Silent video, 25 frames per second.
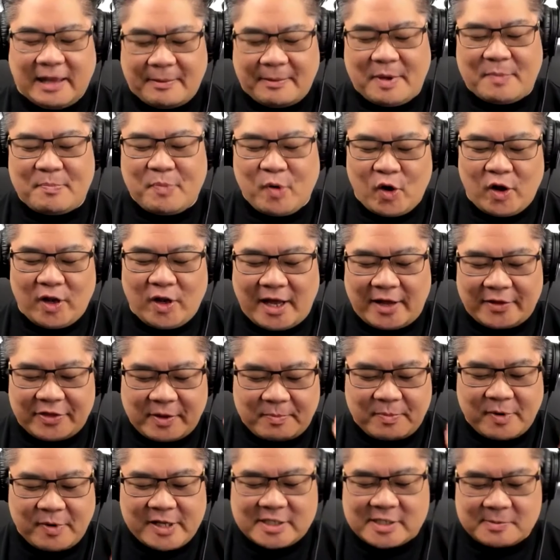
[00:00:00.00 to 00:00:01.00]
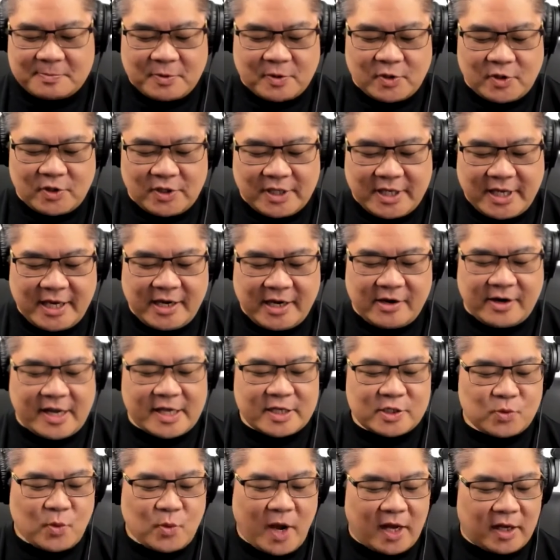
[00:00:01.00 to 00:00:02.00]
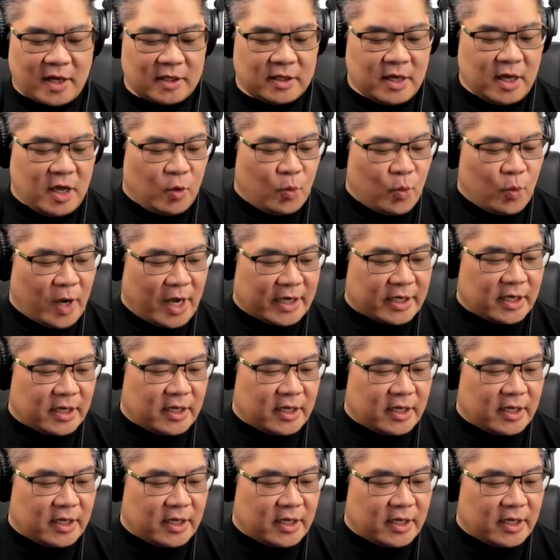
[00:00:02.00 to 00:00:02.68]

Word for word: me pull out the principle here as well what